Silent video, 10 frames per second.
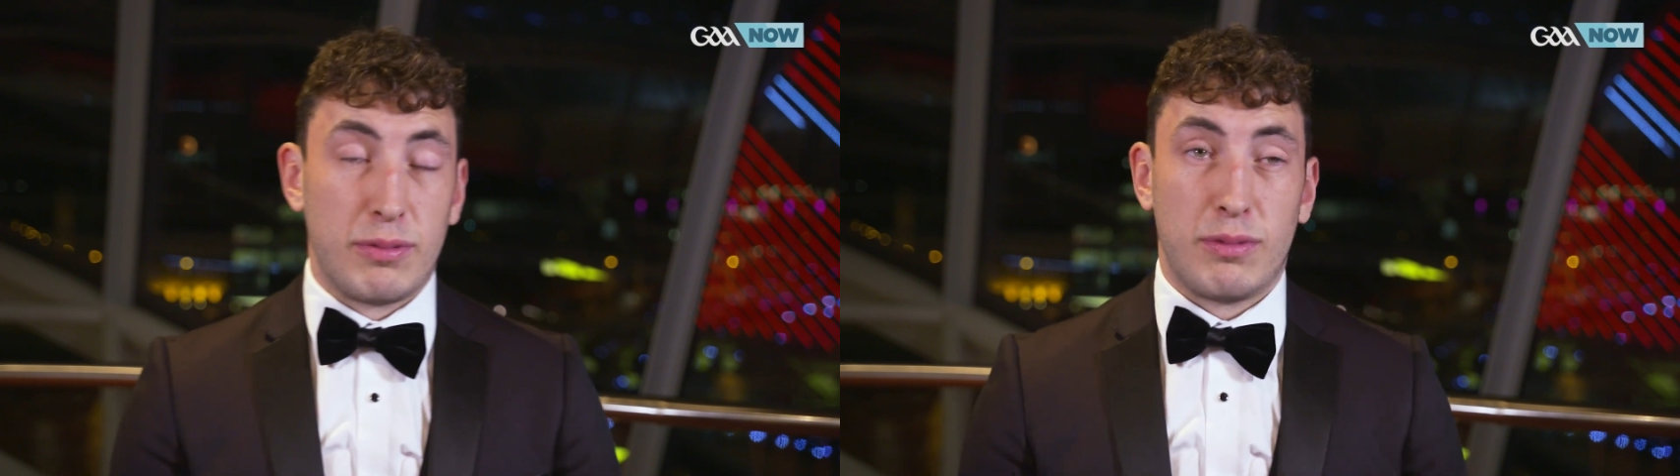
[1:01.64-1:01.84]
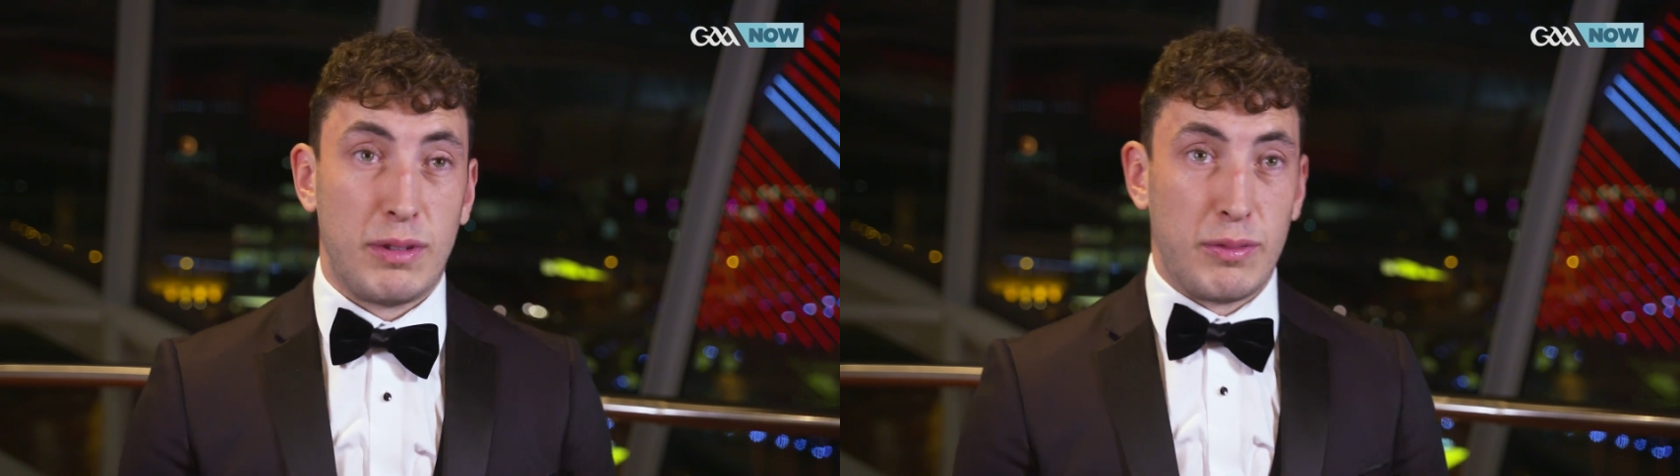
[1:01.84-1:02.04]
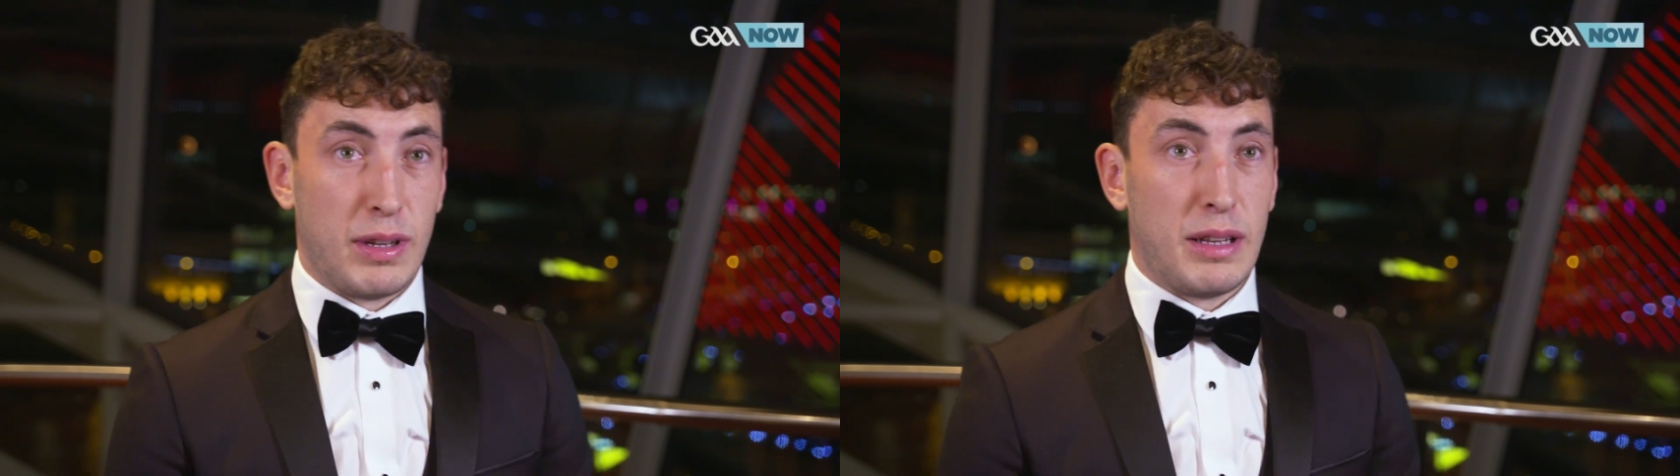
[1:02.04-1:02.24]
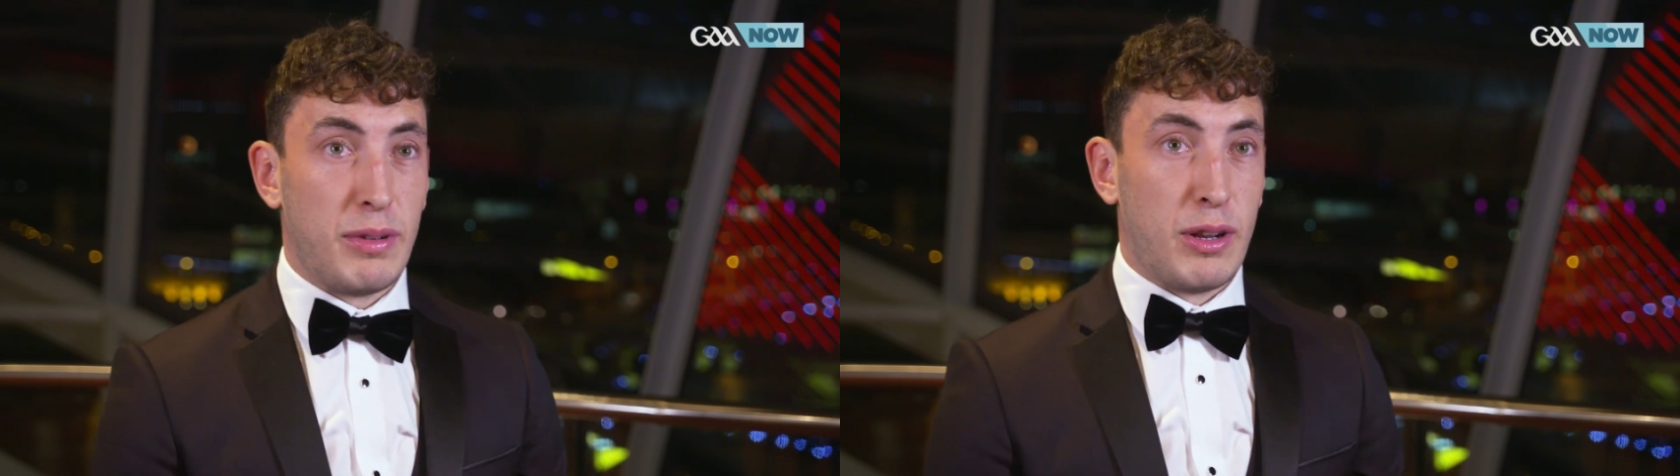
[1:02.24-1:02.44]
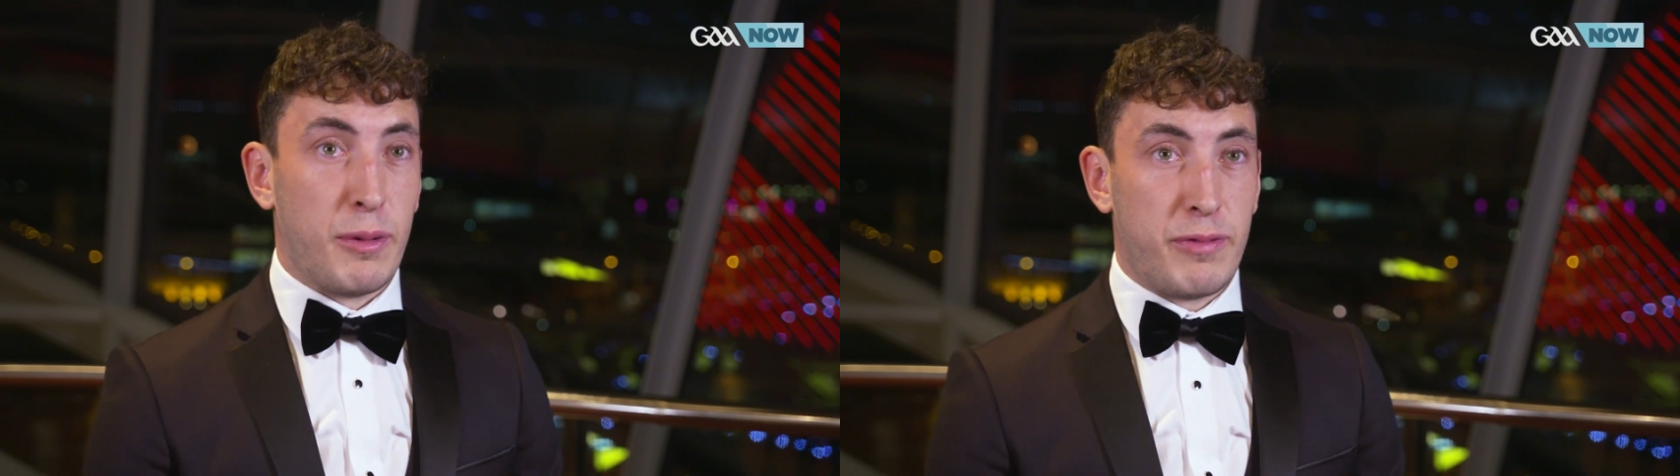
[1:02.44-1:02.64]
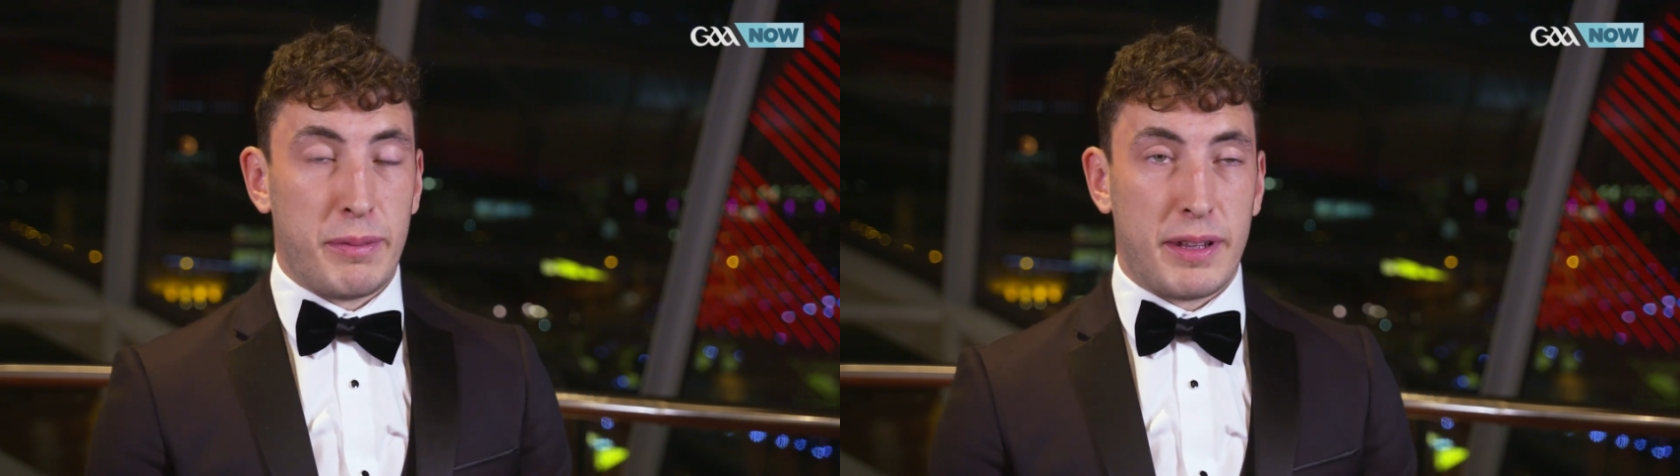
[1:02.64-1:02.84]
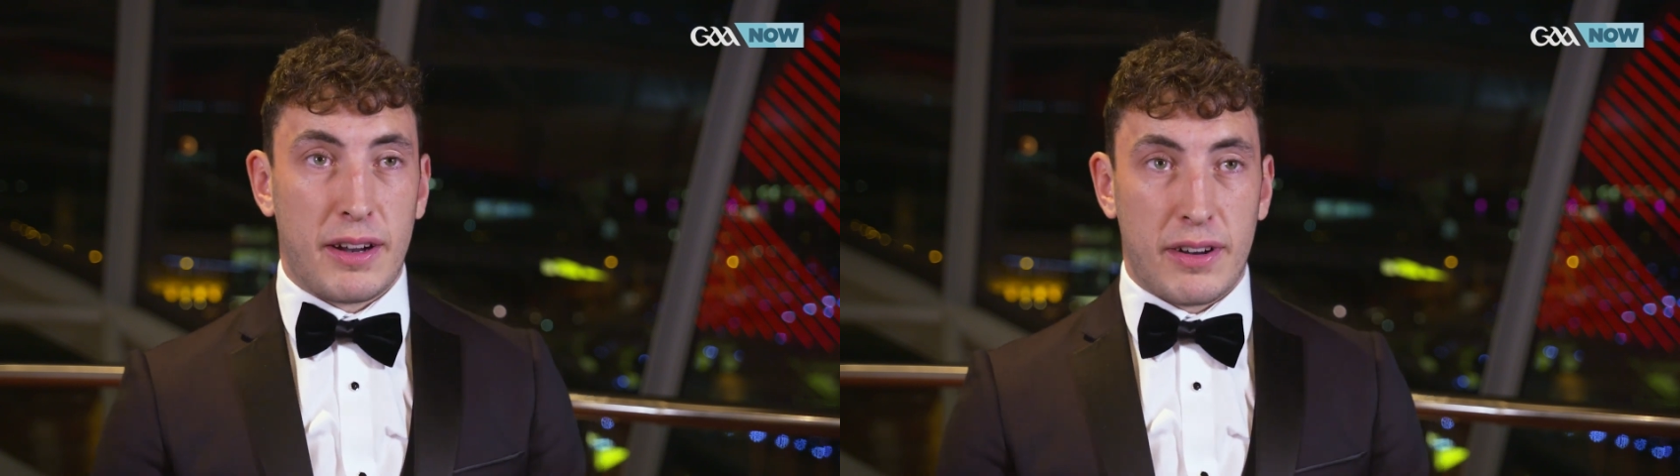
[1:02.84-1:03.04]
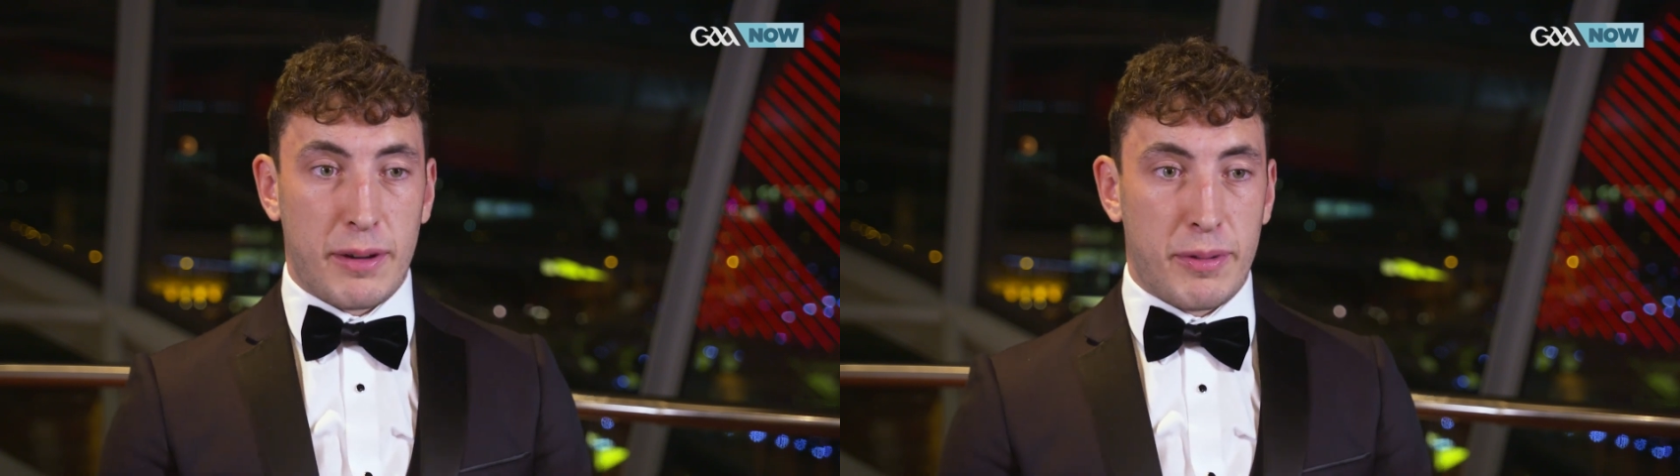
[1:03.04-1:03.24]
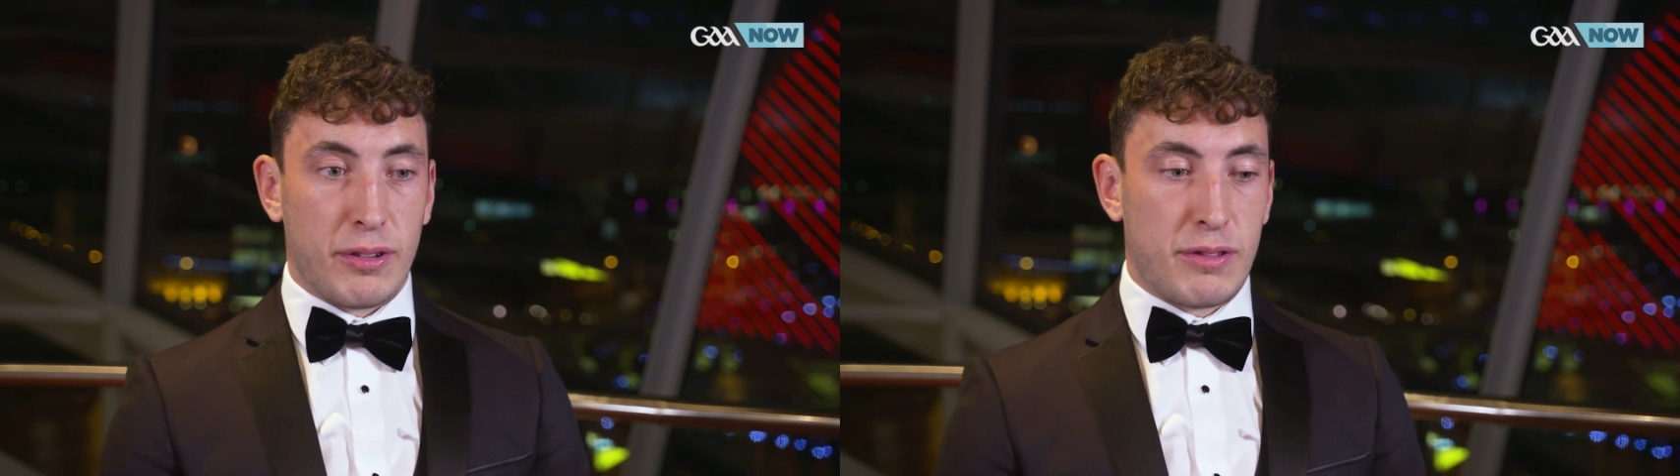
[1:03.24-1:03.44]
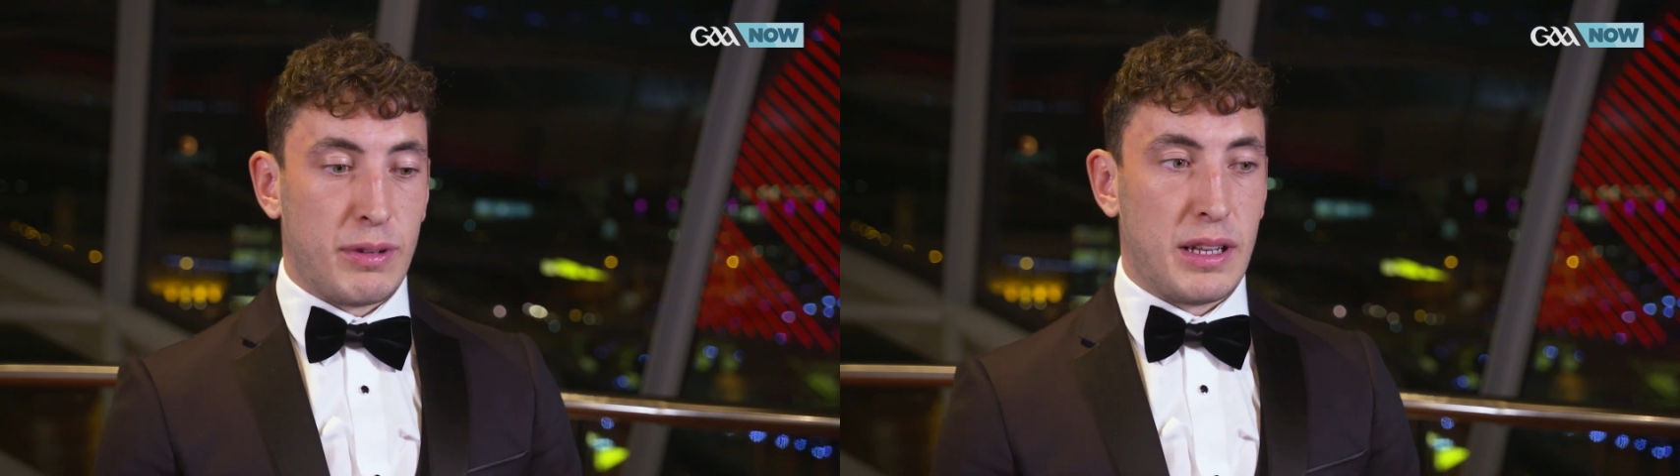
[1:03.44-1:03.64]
we'll, we'll hopefully be there thereabouts.